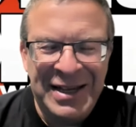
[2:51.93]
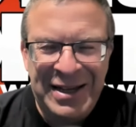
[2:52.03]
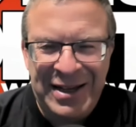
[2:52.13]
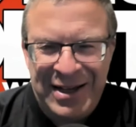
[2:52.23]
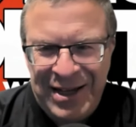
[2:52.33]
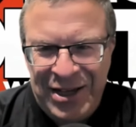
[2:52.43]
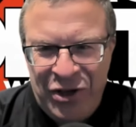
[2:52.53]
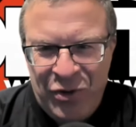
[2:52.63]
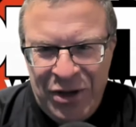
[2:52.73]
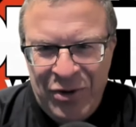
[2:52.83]

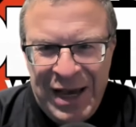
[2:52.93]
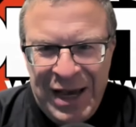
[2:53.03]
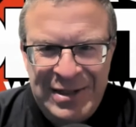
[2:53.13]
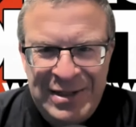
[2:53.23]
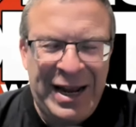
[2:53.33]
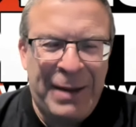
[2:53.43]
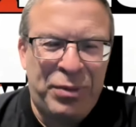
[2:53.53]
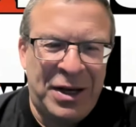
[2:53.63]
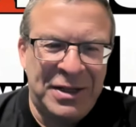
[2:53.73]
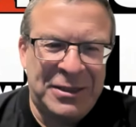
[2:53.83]
You get TNA
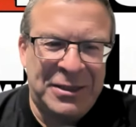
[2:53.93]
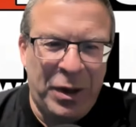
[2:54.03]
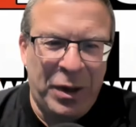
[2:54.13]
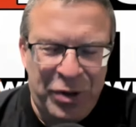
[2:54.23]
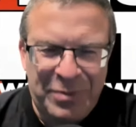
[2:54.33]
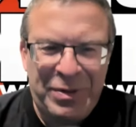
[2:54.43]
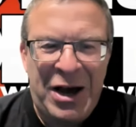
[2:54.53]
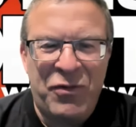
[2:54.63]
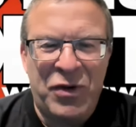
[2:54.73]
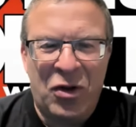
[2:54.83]
plus
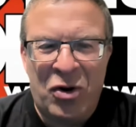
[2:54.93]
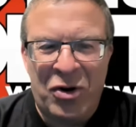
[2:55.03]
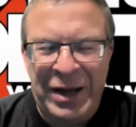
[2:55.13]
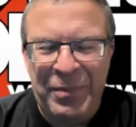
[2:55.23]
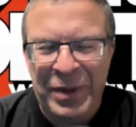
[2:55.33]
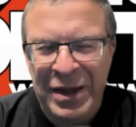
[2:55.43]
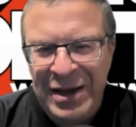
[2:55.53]
Bound for Glory.